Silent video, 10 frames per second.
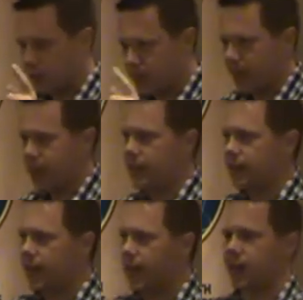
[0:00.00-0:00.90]
up and
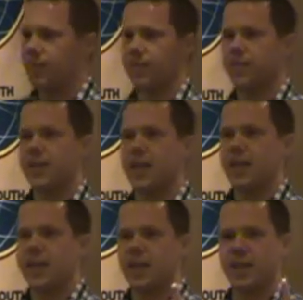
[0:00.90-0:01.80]
said
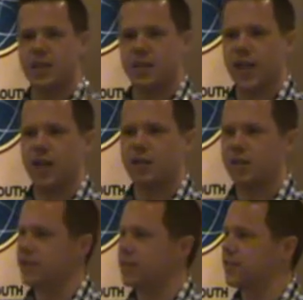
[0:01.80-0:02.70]
that the
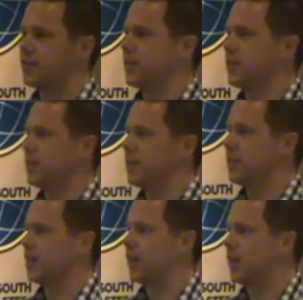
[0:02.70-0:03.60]
terrorists
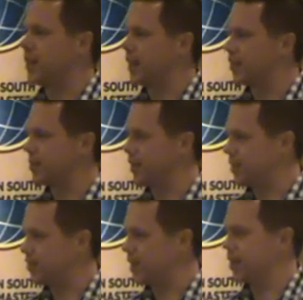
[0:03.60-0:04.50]
are
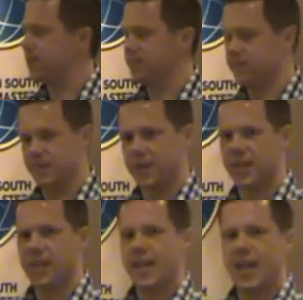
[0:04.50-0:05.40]
yesterday's men.
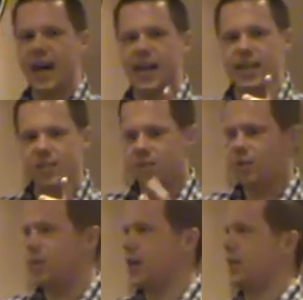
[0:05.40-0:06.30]
And he
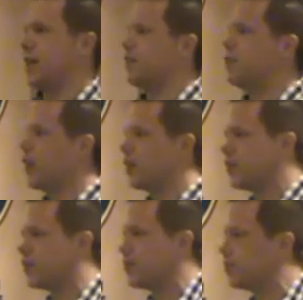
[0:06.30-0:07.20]
stood by that and followed through